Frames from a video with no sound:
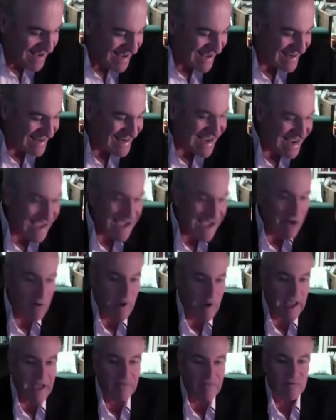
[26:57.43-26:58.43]
And
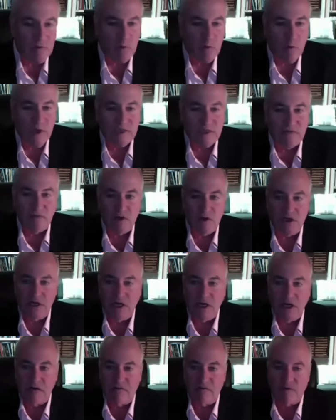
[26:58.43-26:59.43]
now after West
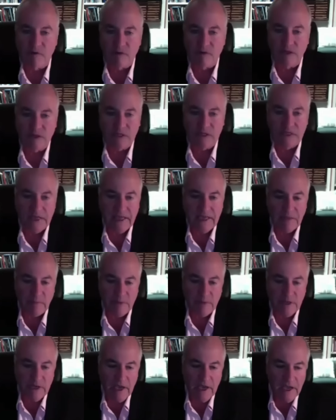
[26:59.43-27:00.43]
Virginia versus
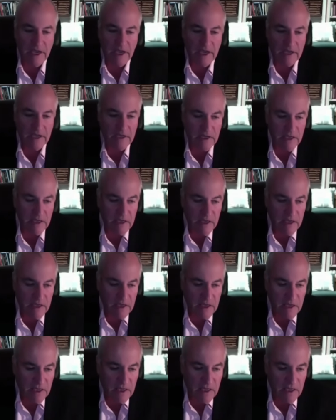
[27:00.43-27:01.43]
EPA,
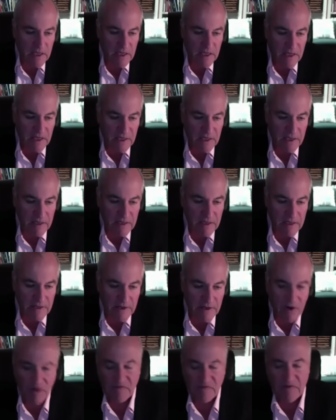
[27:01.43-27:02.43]

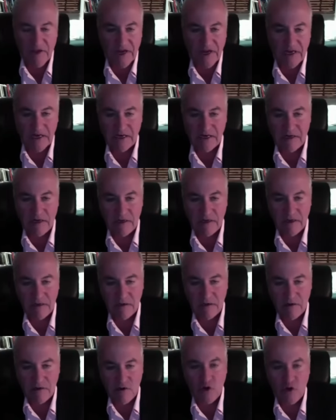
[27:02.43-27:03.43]
they're inventing
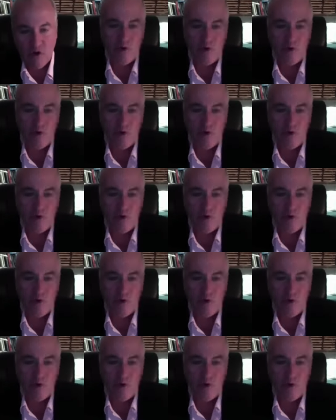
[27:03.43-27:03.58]
new